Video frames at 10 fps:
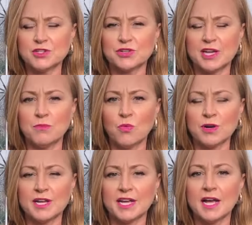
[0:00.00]
yesterday
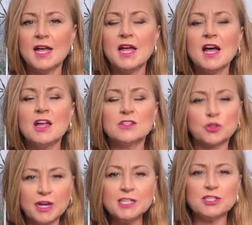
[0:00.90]
morning.
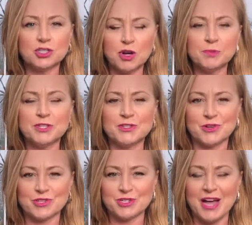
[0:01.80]
Train disruptions
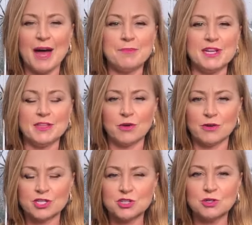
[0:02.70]
are still happening. There
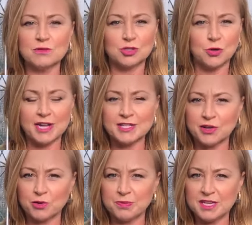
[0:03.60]
are still trains
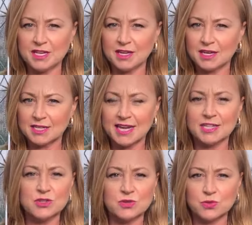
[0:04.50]
that are being
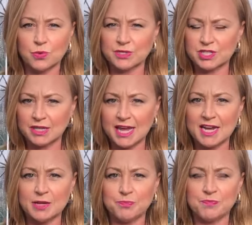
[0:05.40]
canceled or
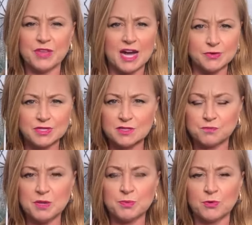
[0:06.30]
delayed. Thousands
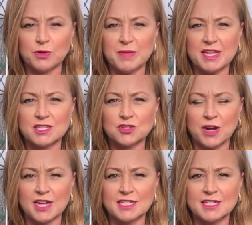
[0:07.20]
of people remain
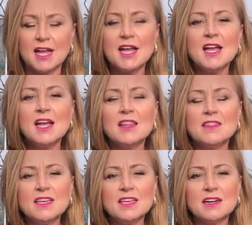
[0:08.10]
stranded.
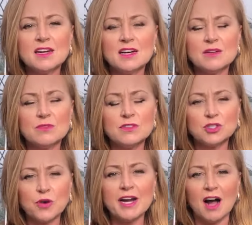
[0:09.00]
The
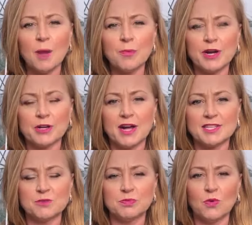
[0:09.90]
train operator
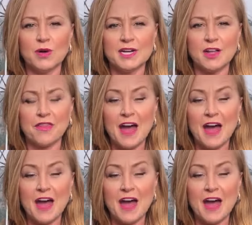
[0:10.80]
has deployed